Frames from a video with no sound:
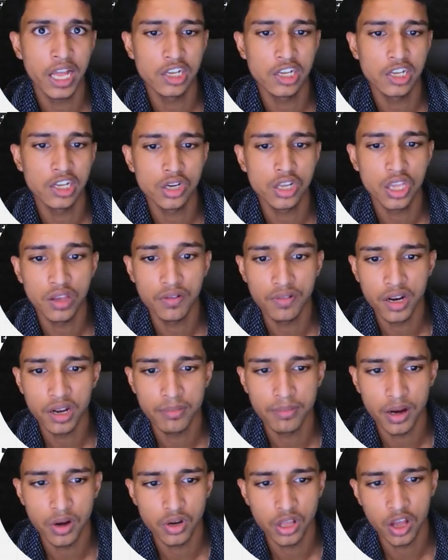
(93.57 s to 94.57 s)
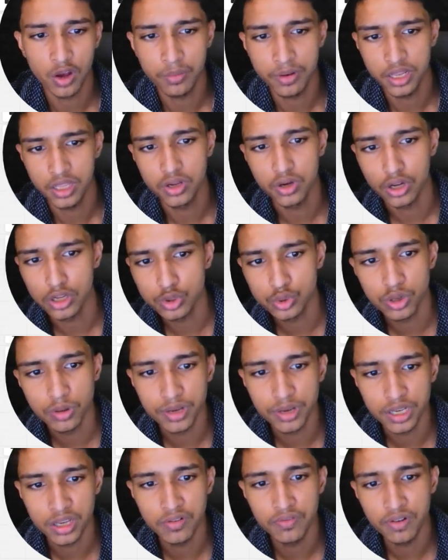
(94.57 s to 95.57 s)
but actually even about how many calls
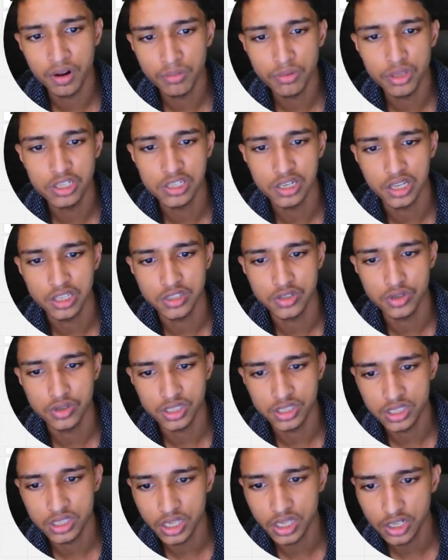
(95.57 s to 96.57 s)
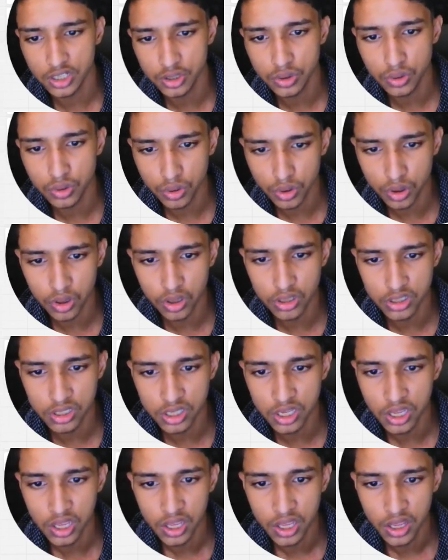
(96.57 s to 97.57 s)
we are making from these leads. You can see 2
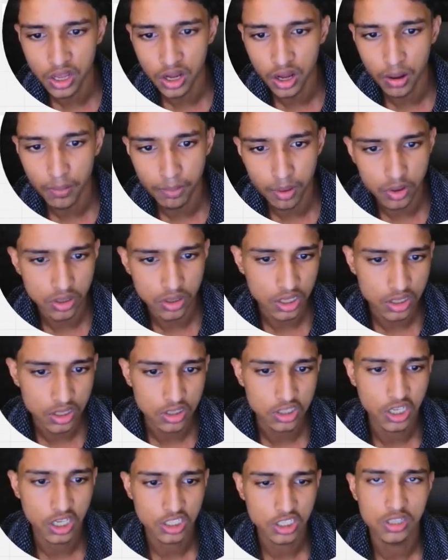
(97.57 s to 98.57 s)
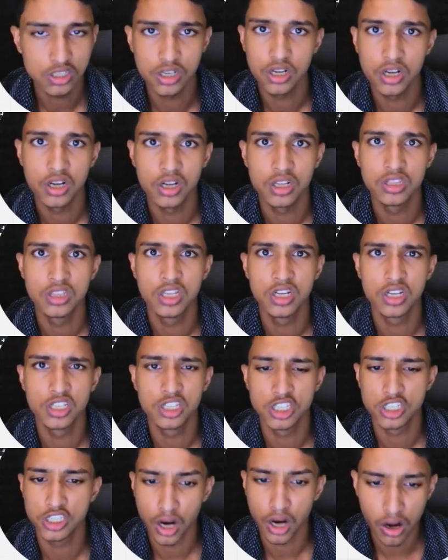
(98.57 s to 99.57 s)
calls booked in just
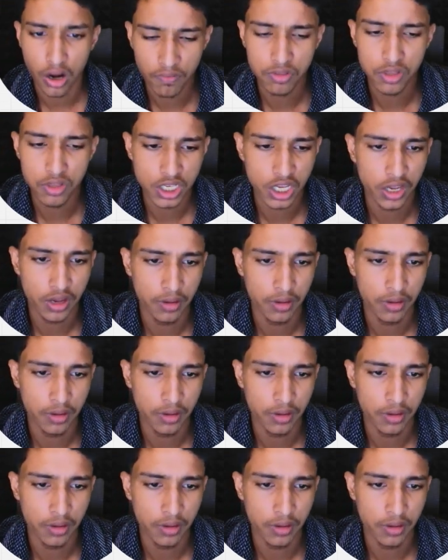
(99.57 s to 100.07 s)
the start of the